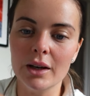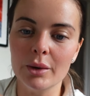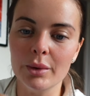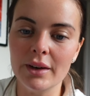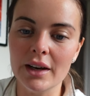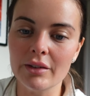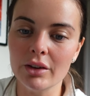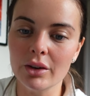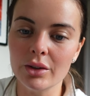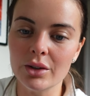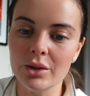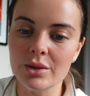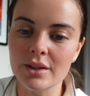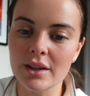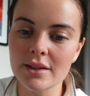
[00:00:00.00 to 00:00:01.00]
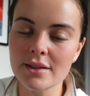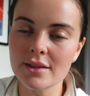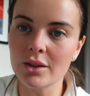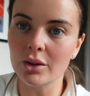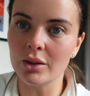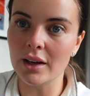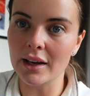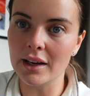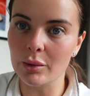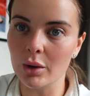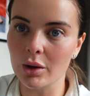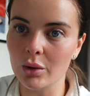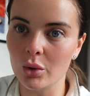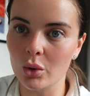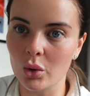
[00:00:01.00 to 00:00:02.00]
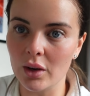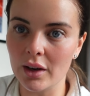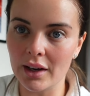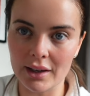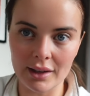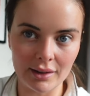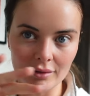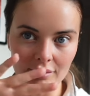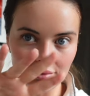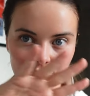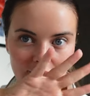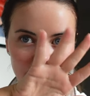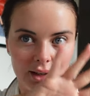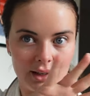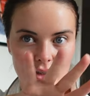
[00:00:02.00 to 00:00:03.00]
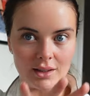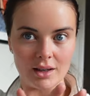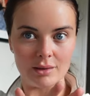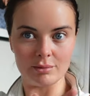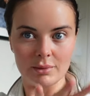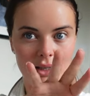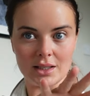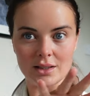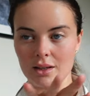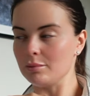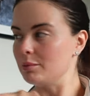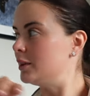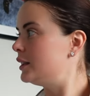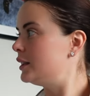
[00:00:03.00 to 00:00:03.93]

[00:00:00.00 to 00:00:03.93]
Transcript: I would never not use this on anyone or anytime.